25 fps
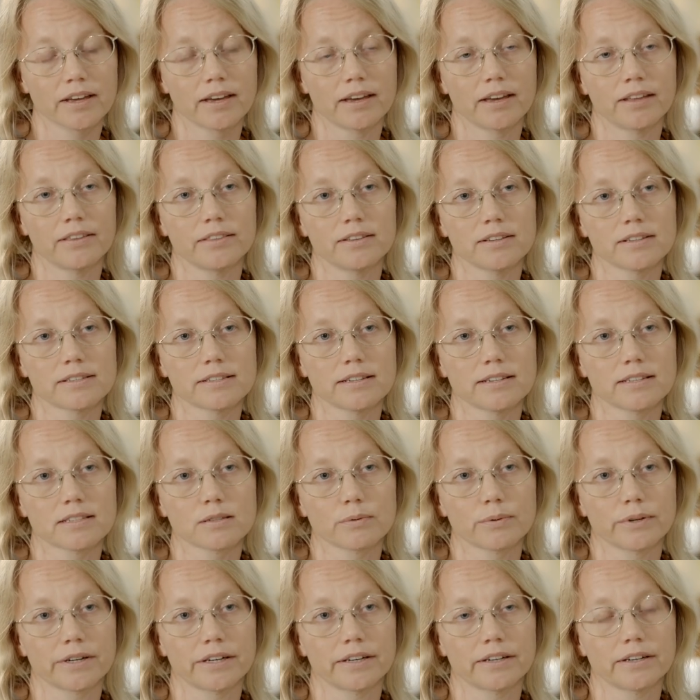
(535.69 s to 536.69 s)
and this
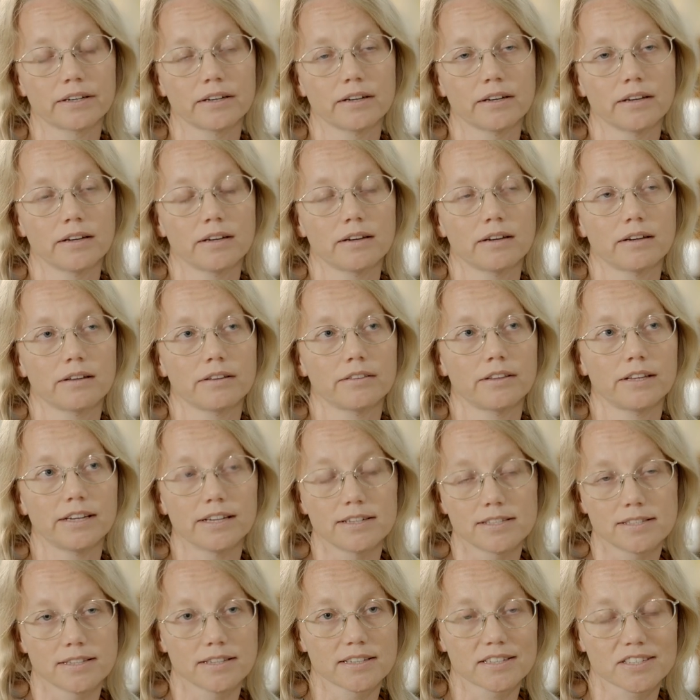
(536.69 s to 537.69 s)
is where the
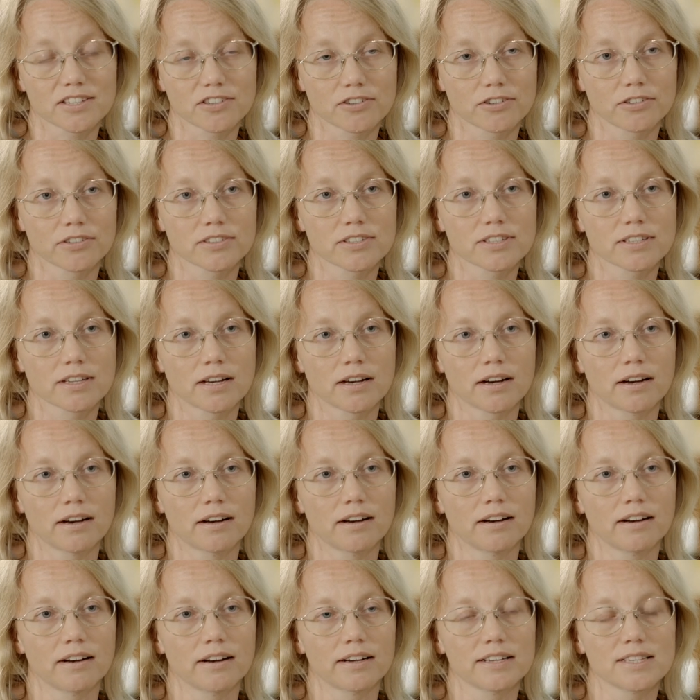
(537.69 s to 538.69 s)
Dead Sea scrolls
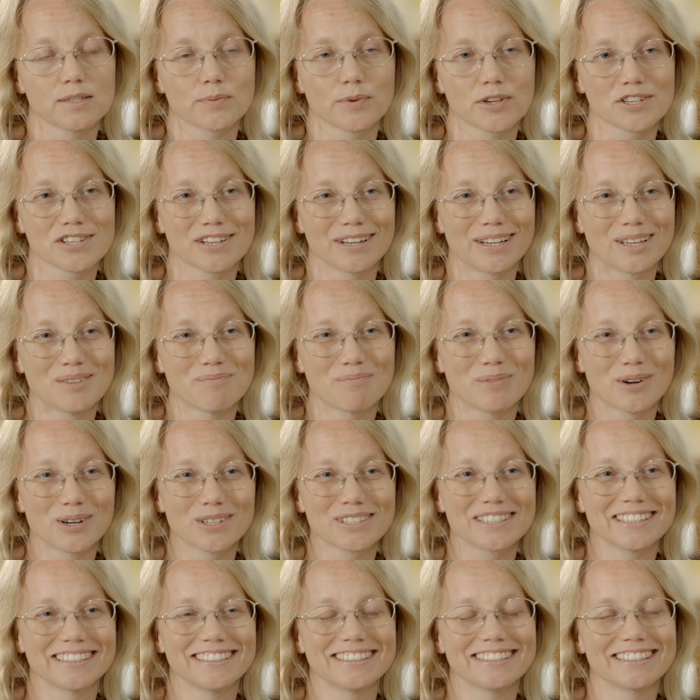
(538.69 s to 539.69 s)
are especially
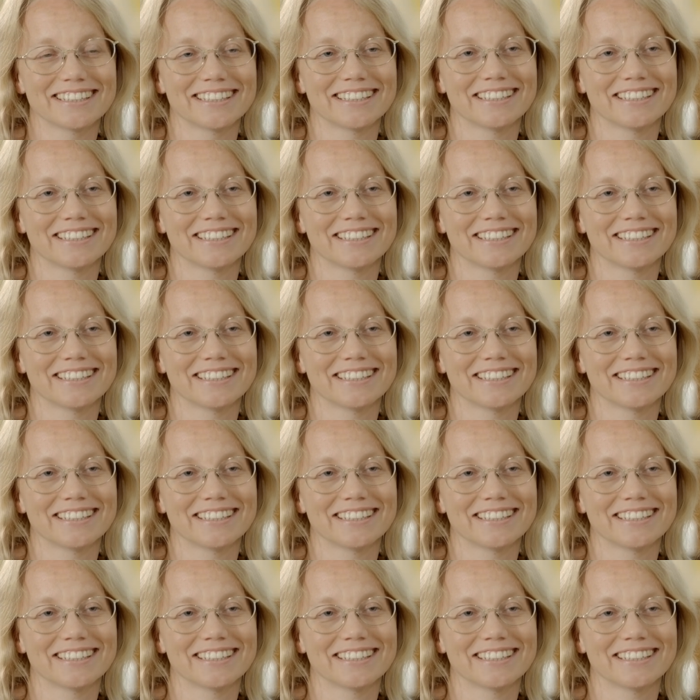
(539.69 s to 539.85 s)
important,